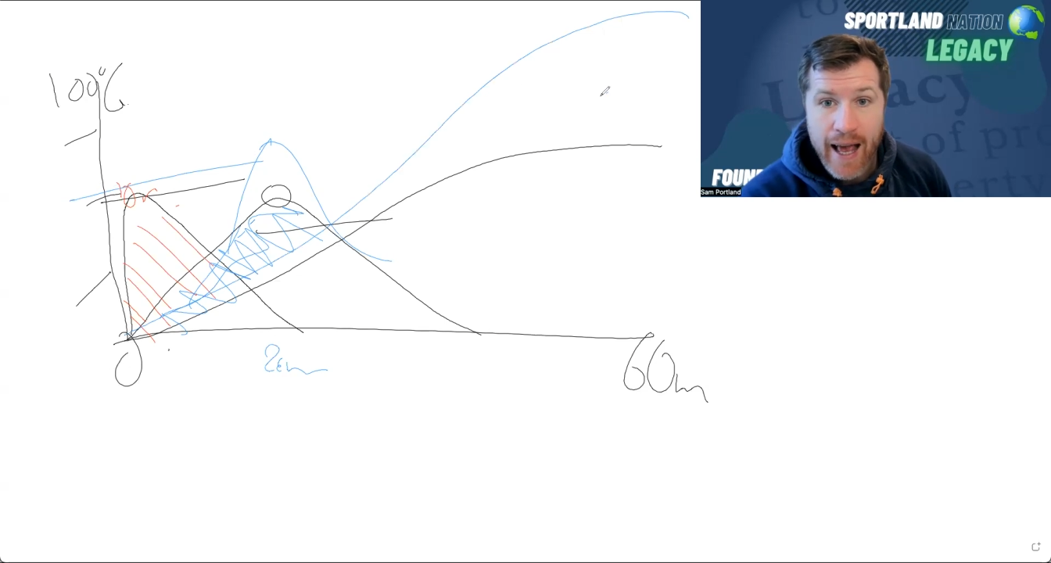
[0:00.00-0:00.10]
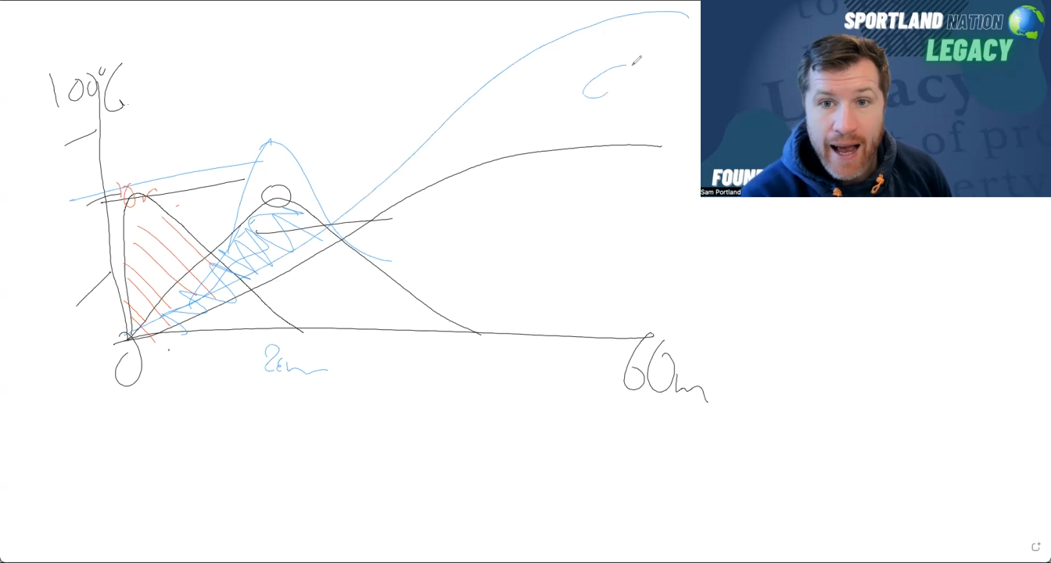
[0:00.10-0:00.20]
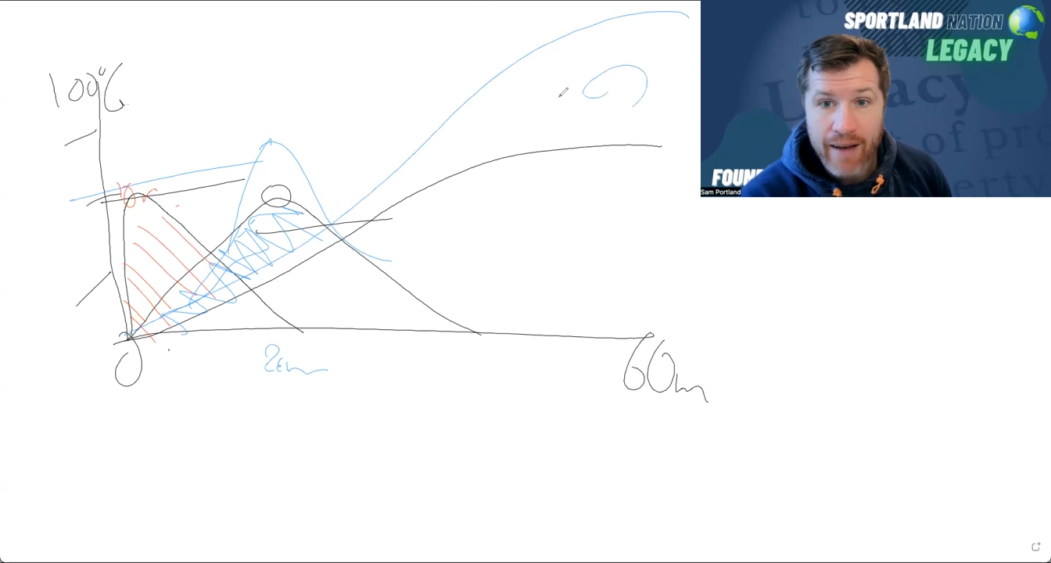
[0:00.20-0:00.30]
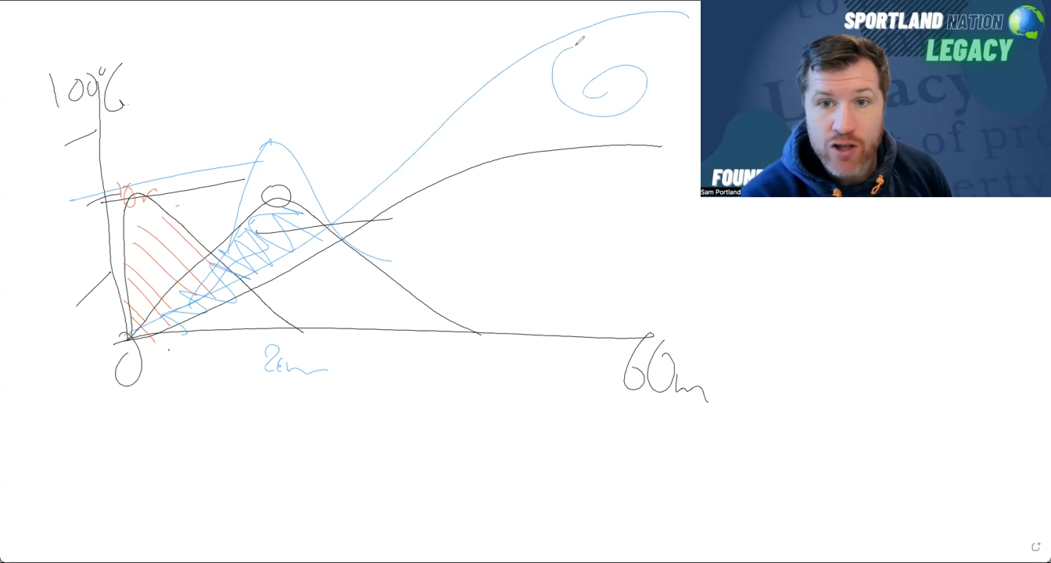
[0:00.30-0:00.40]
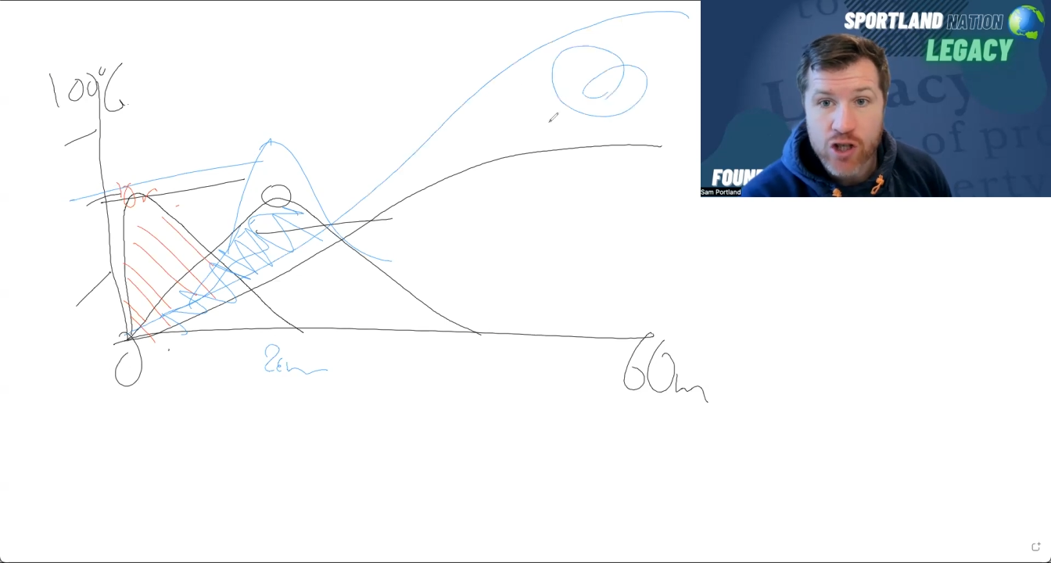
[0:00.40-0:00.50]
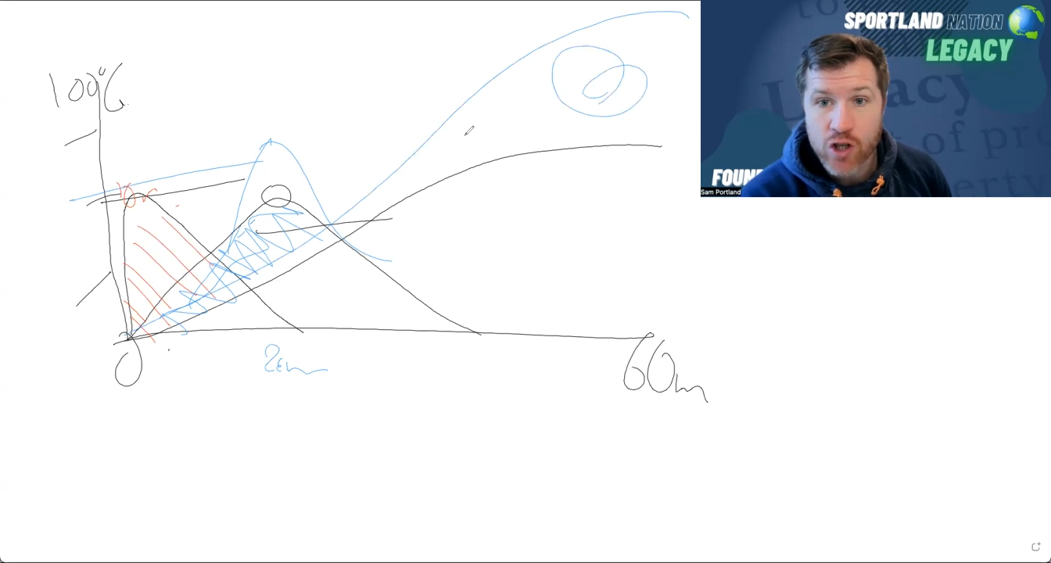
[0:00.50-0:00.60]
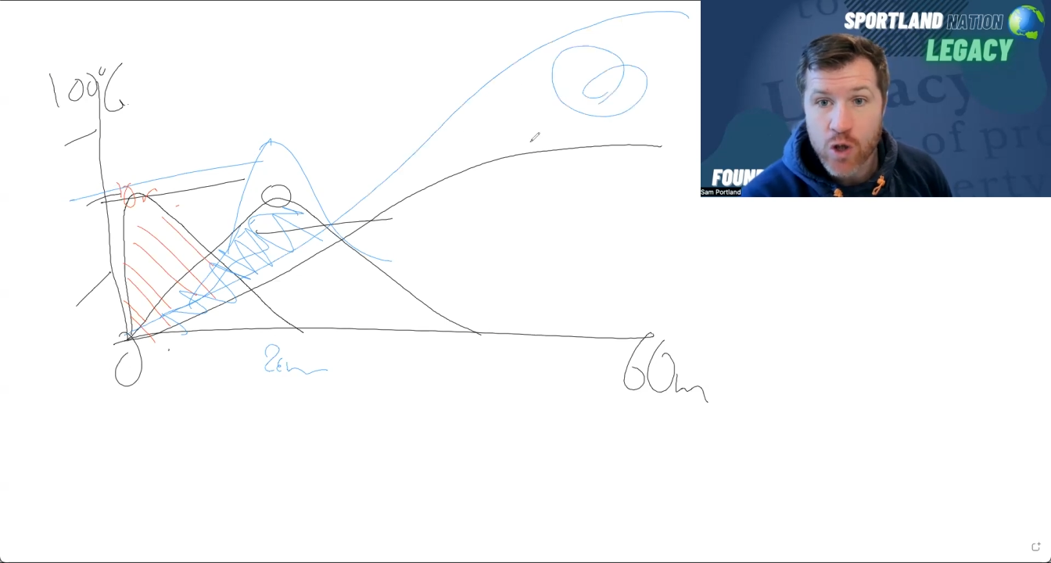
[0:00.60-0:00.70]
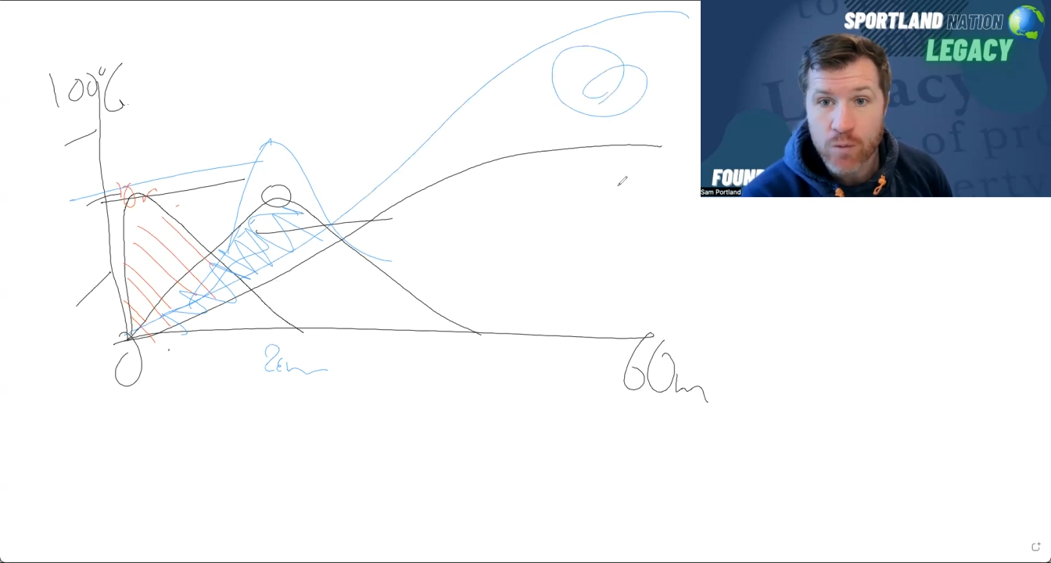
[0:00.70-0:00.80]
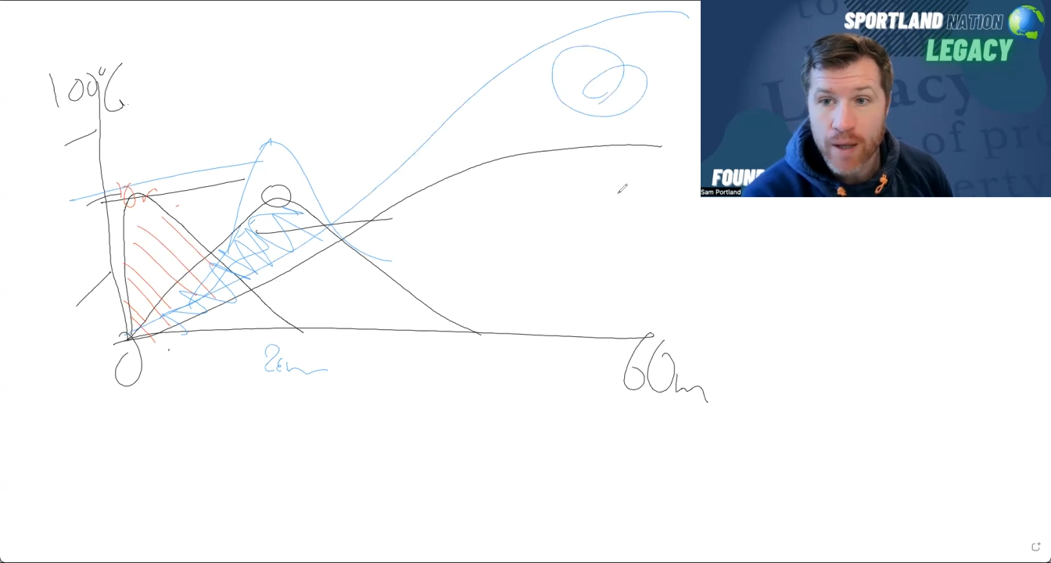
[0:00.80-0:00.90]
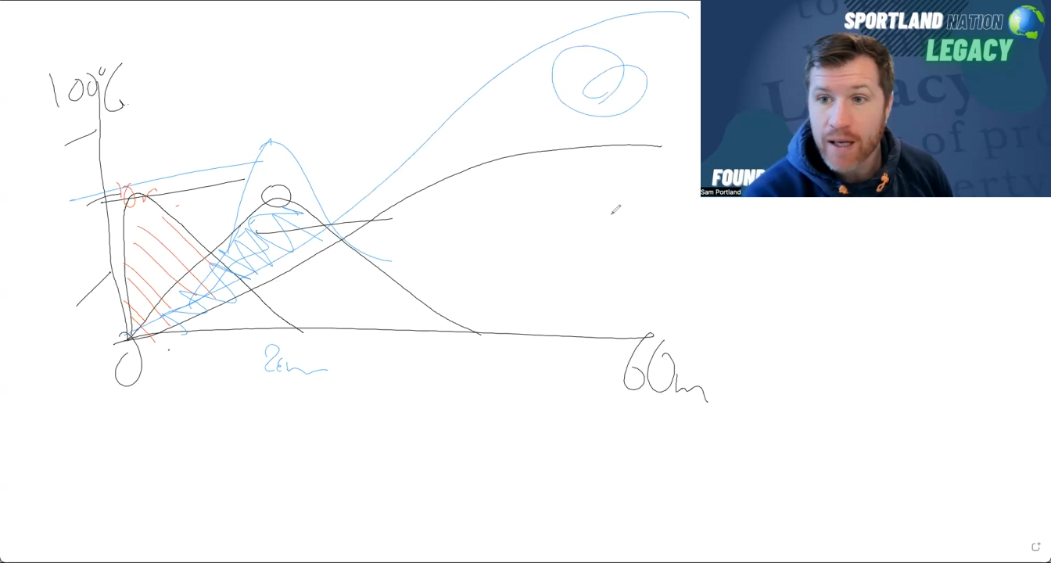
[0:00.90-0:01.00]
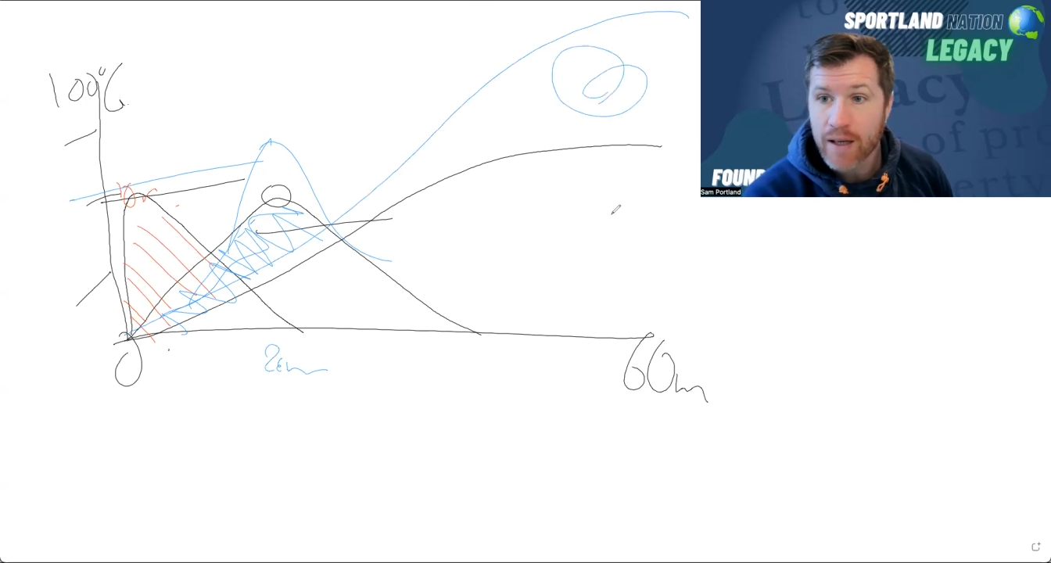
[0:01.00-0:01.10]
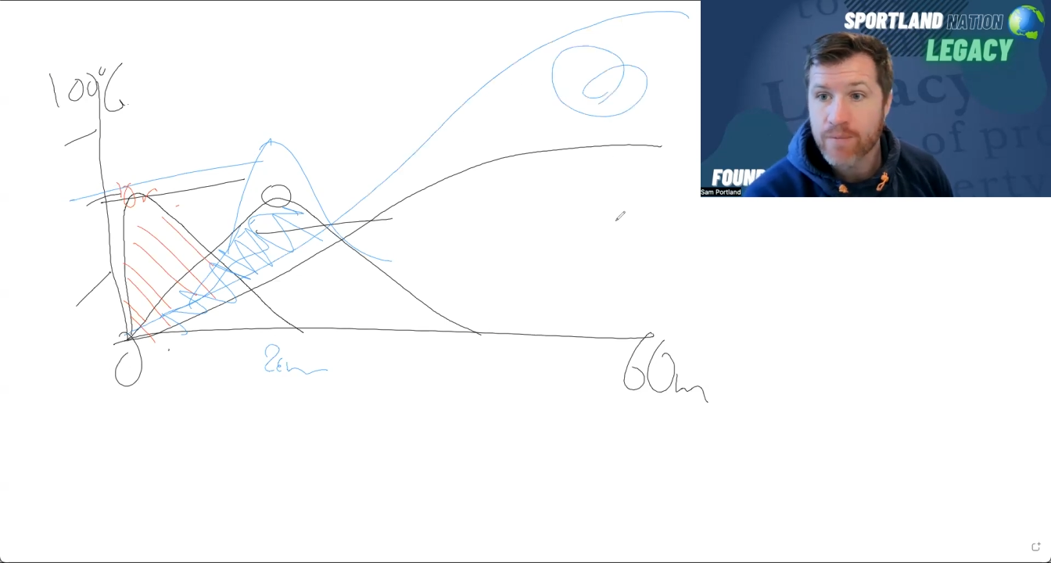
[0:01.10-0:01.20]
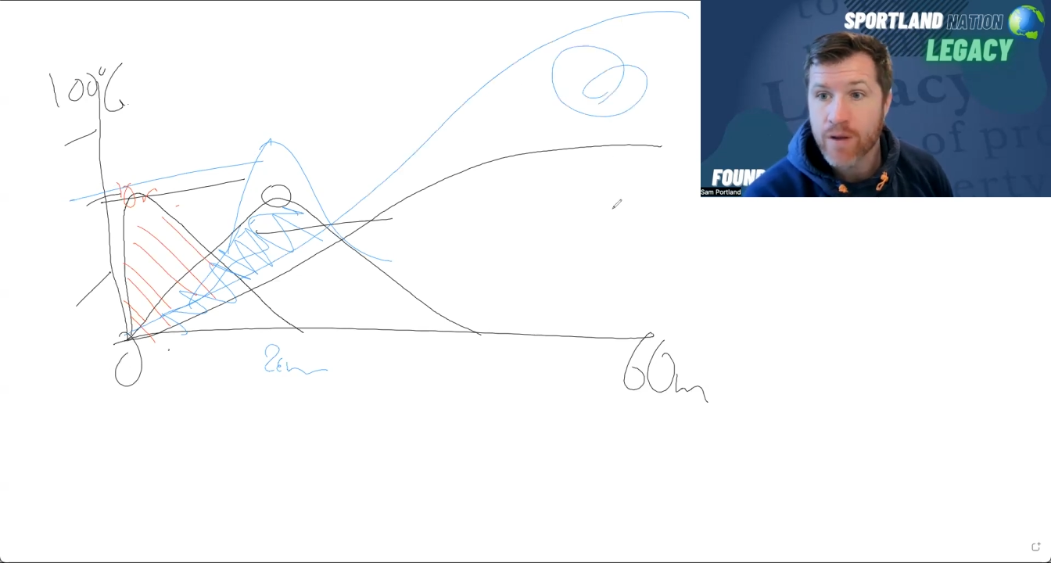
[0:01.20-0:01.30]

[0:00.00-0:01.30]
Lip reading: have a Scooby